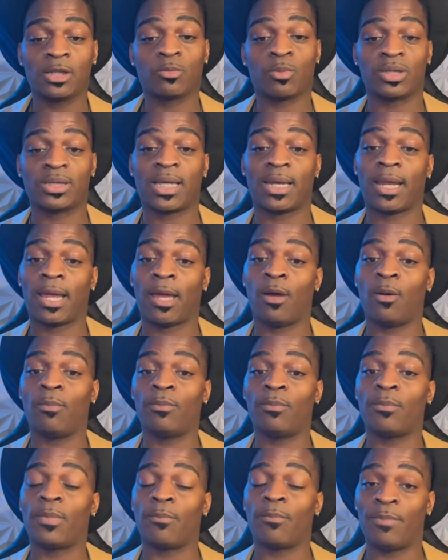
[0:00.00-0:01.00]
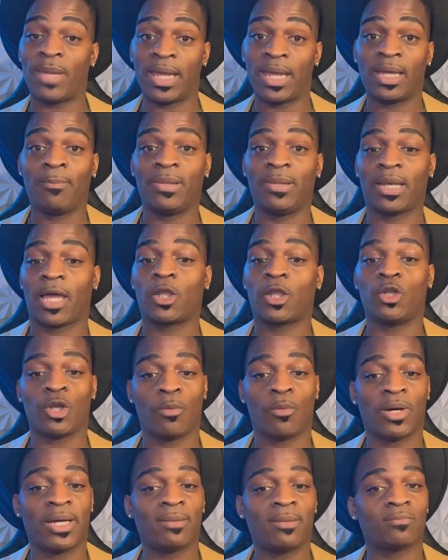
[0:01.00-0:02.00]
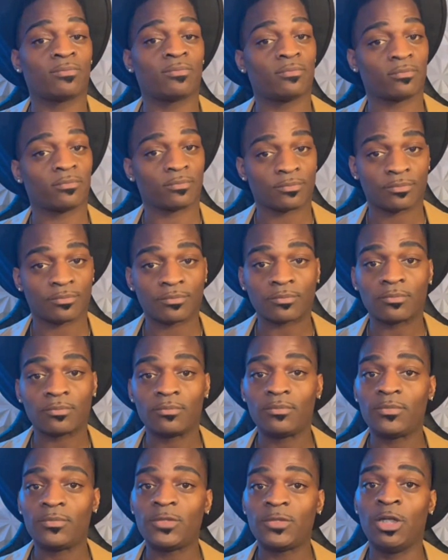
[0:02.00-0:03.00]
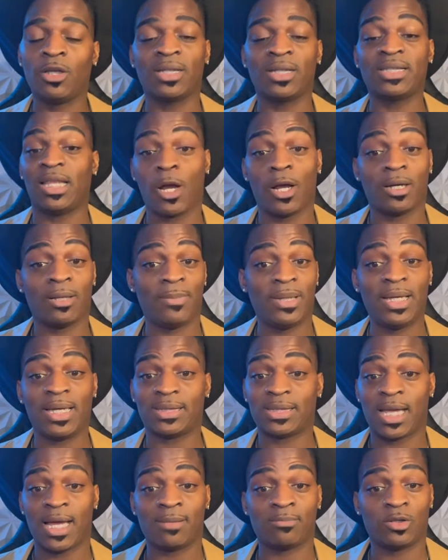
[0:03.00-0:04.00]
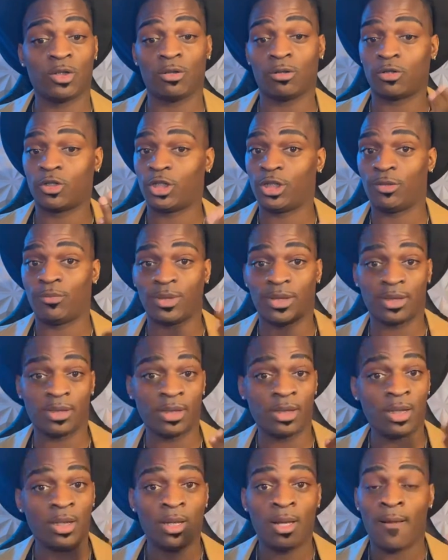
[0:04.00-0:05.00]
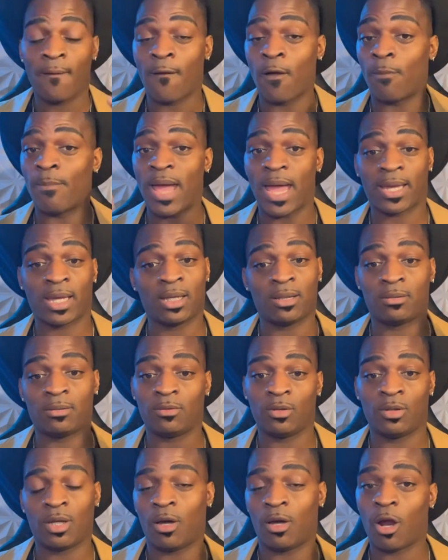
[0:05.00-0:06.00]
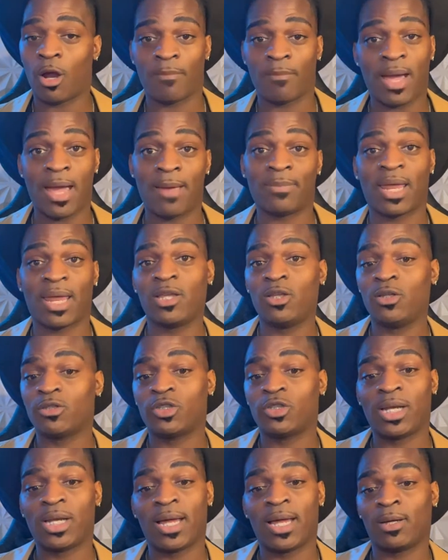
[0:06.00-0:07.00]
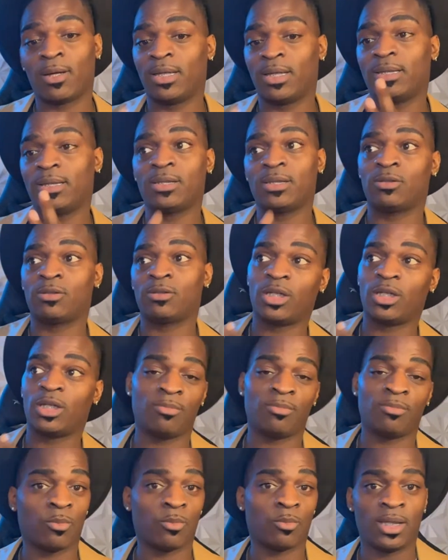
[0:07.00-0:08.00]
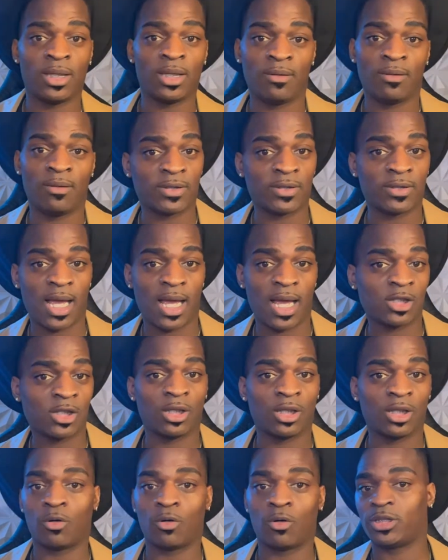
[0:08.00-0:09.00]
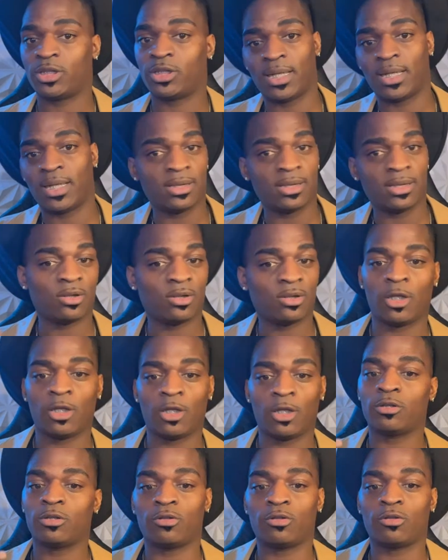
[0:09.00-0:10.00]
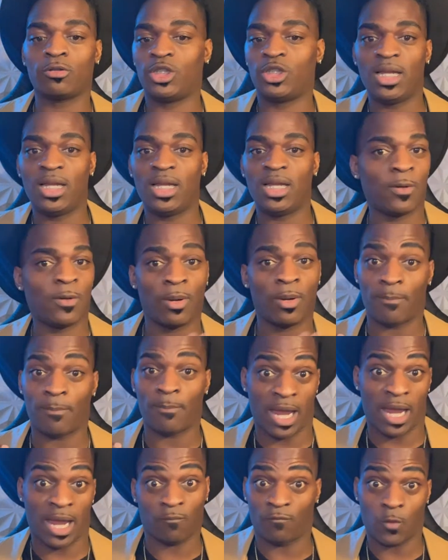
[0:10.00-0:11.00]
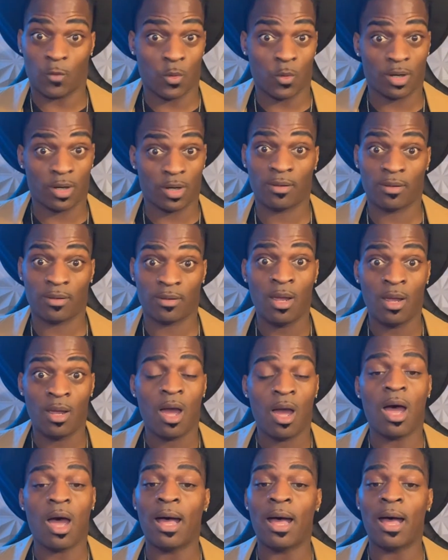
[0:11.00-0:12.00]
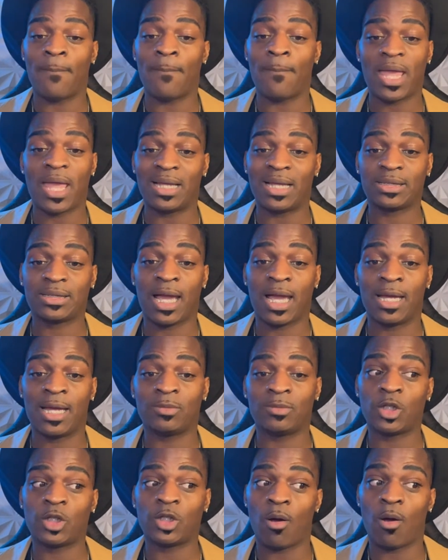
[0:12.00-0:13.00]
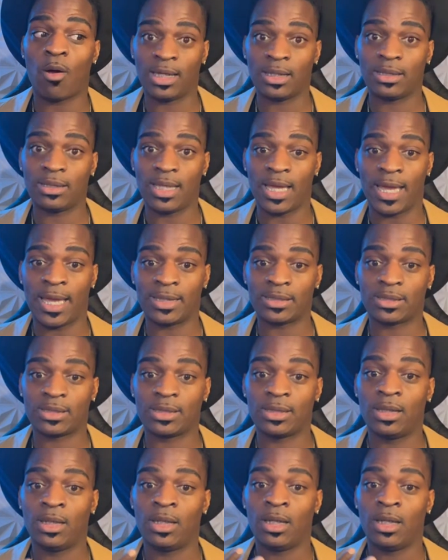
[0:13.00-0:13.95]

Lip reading: what's going to help Megan be like, you know what? Because Cardi B at times, she would go back and, her mind be like, should I get this judgment read for Tasha, or should I this or that? So she even went back and forth at times. So I think that,